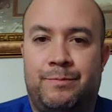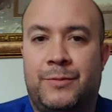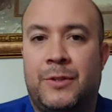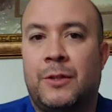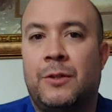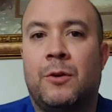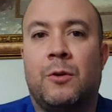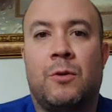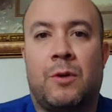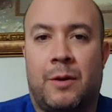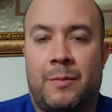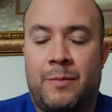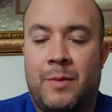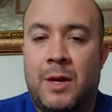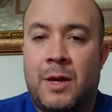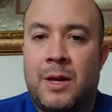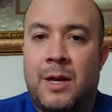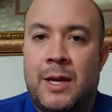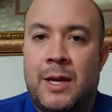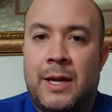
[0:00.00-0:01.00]
the norm,
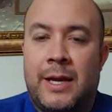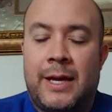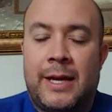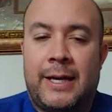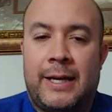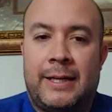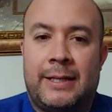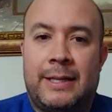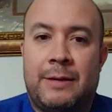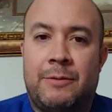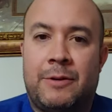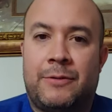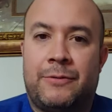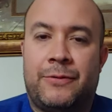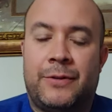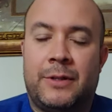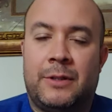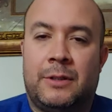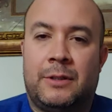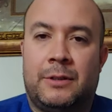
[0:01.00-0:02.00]
and they would
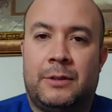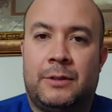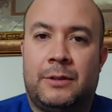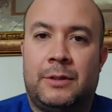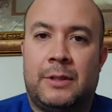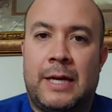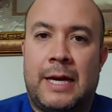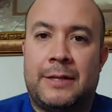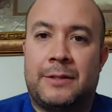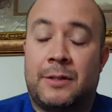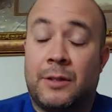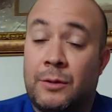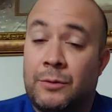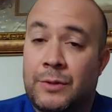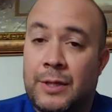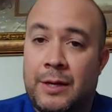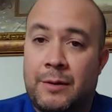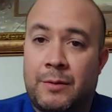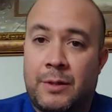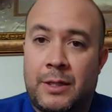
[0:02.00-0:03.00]
feel as though
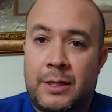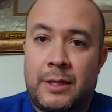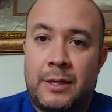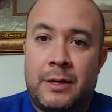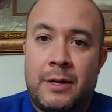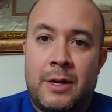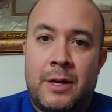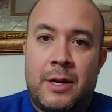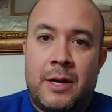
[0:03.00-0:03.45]
they were